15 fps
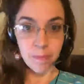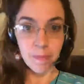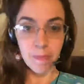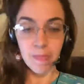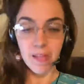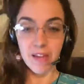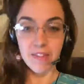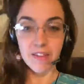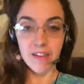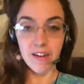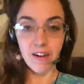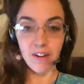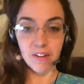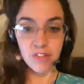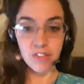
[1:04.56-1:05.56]
and then
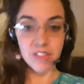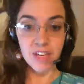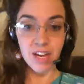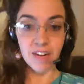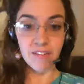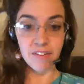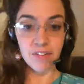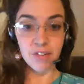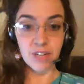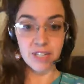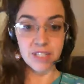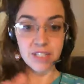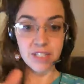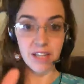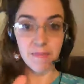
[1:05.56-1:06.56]
I'll just kind of
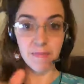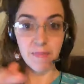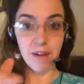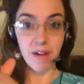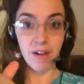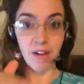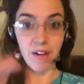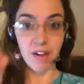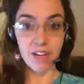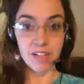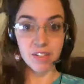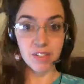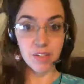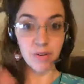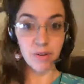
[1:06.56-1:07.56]
address them. I'll
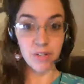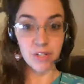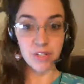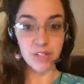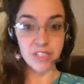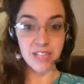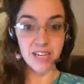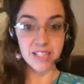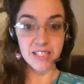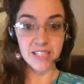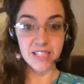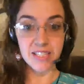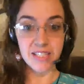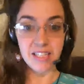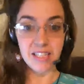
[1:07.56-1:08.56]
answer the questions as
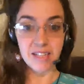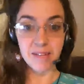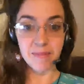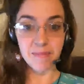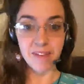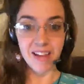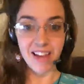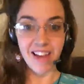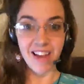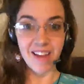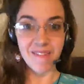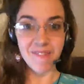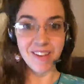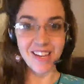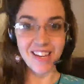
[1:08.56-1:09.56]
I see them. Hey,
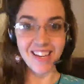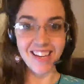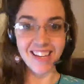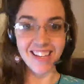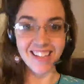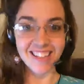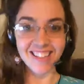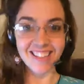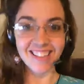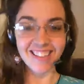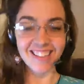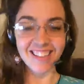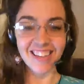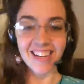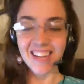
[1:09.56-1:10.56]
Amy.
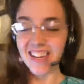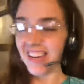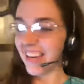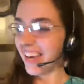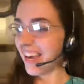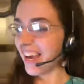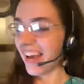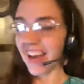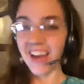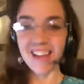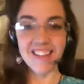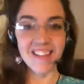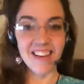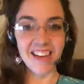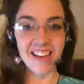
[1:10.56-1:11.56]

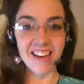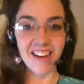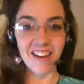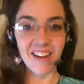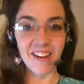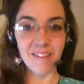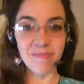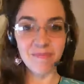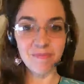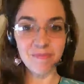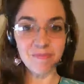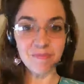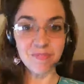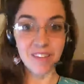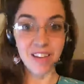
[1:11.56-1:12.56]
And then,
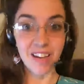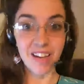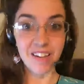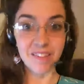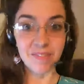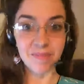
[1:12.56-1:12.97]
yeah,